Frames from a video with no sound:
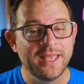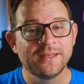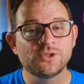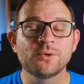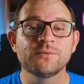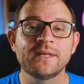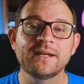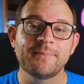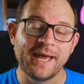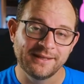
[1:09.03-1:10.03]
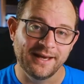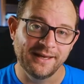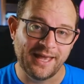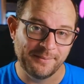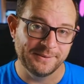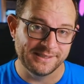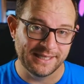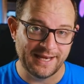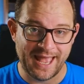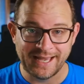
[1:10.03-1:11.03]
So then a bad guy happens to
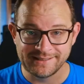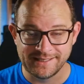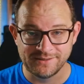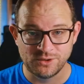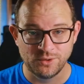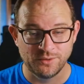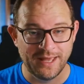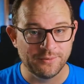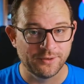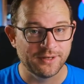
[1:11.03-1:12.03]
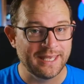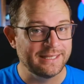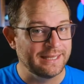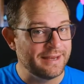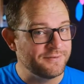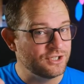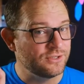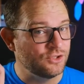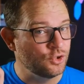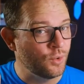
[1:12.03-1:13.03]
get access to your network and
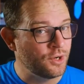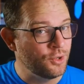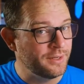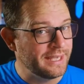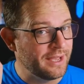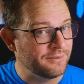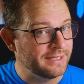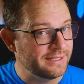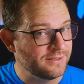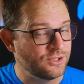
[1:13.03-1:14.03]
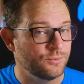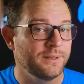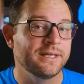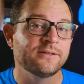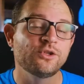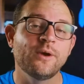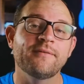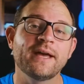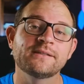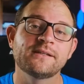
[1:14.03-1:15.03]
leverages your own account against you because you have
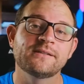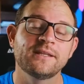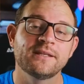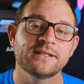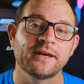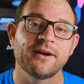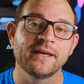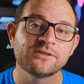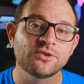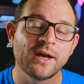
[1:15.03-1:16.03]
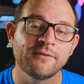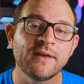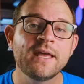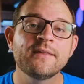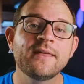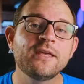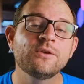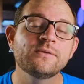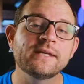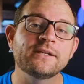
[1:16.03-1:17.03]
access to the entire S drive. They
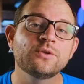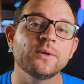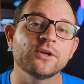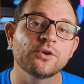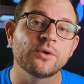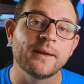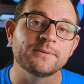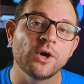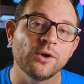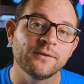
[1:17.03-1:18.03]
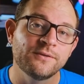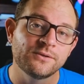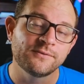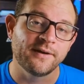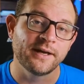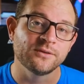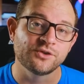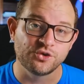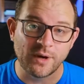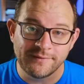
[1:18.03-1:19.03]
use that to encrypt all of those files,
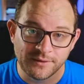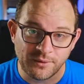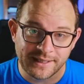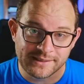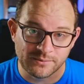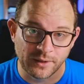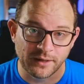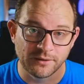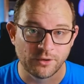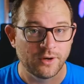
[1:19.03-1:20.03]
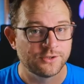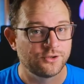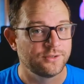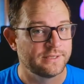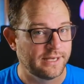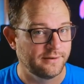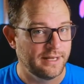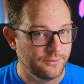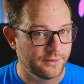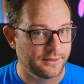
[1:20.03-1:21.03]
driving ransomware across your entire
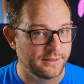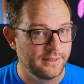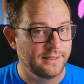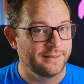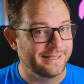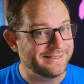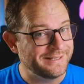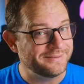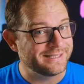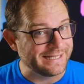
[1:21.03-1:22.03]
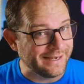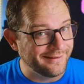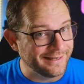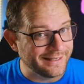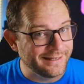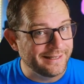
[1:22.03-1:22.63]
network. That sounds scary.